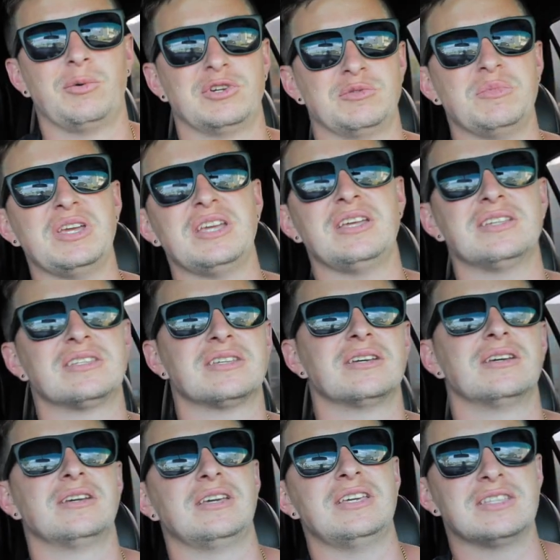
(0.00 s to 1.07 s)
which means
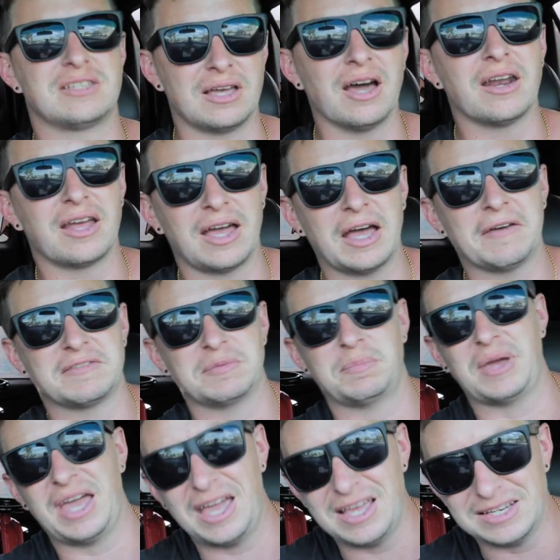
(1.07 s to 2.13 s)
he's gonna have to
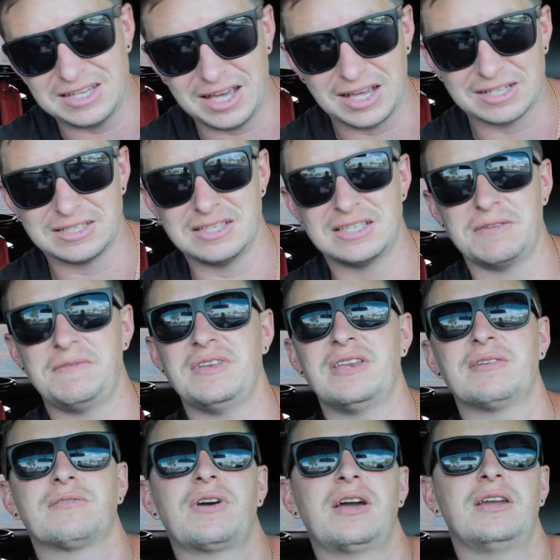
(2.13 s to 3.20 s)
pay taxes if he
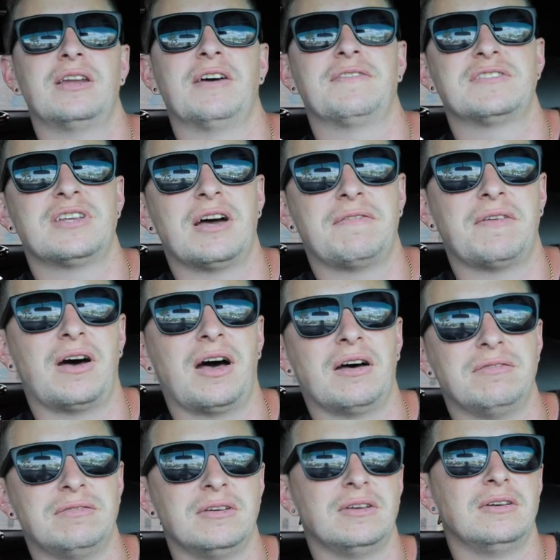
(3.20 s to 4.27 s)
didn't write enough stuff
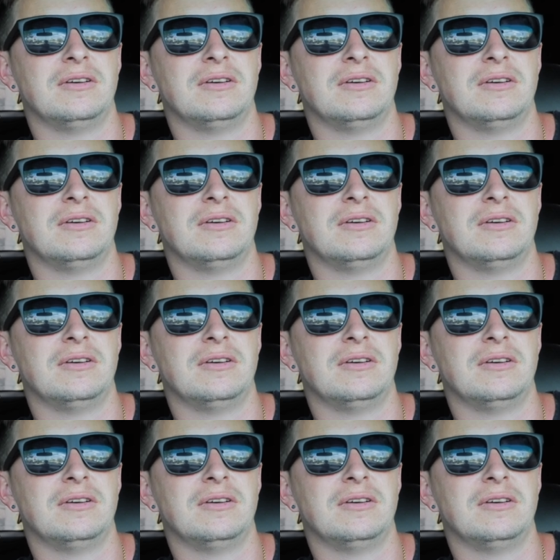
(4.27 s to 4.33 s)
off,